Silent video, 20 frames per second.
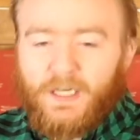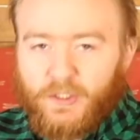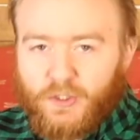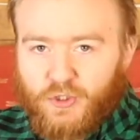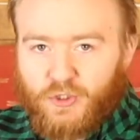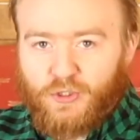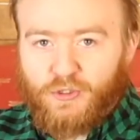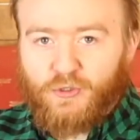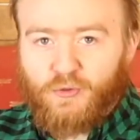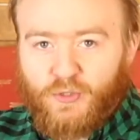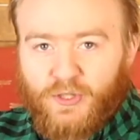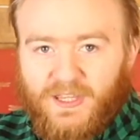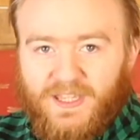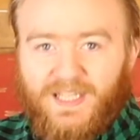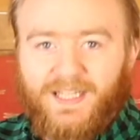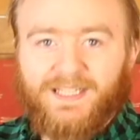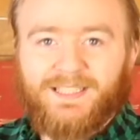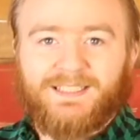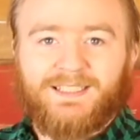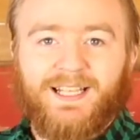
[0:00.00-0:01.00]
do
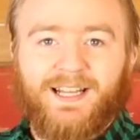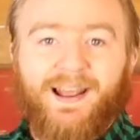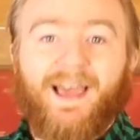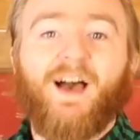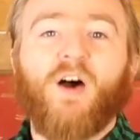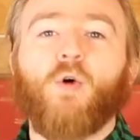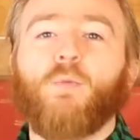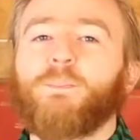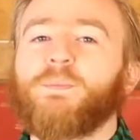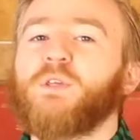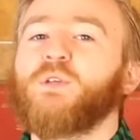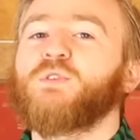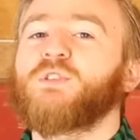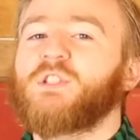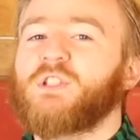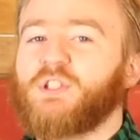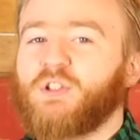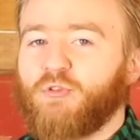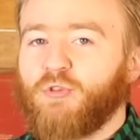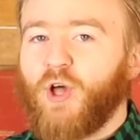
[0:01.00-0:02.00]
things that help you
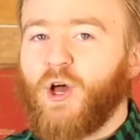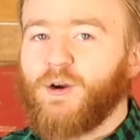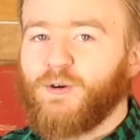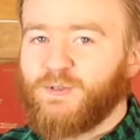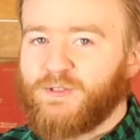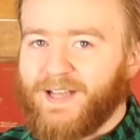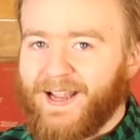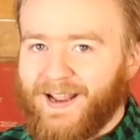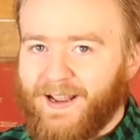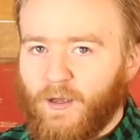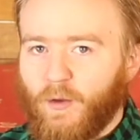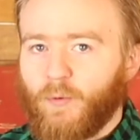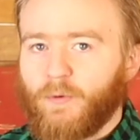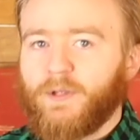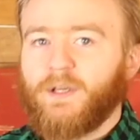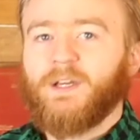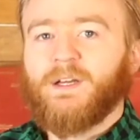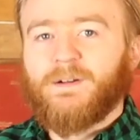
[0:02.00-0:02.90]
slow down